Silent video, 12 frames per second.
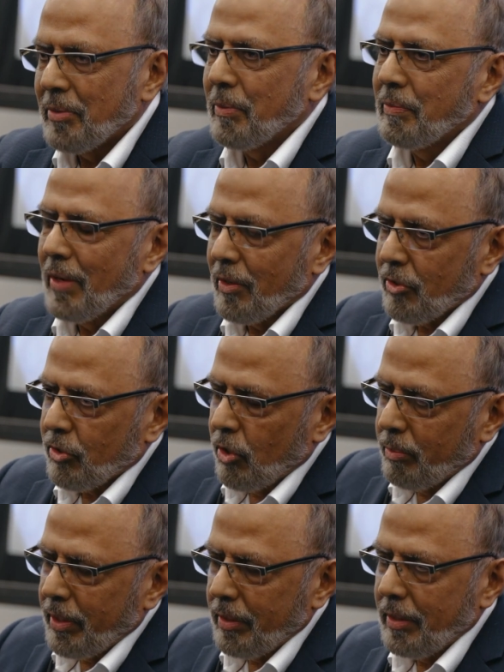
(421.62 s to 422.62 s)
because we've got so
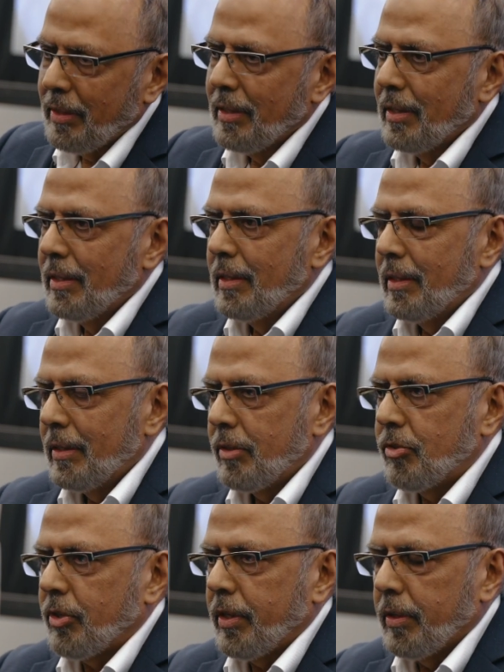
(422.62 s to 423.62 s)
many
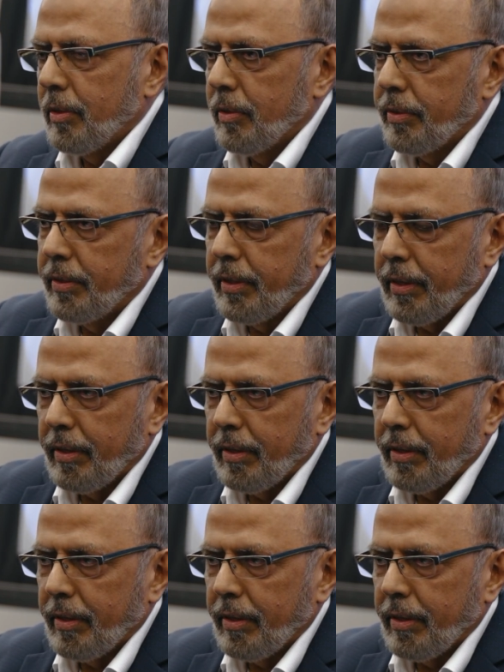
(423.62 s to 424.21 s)
skilled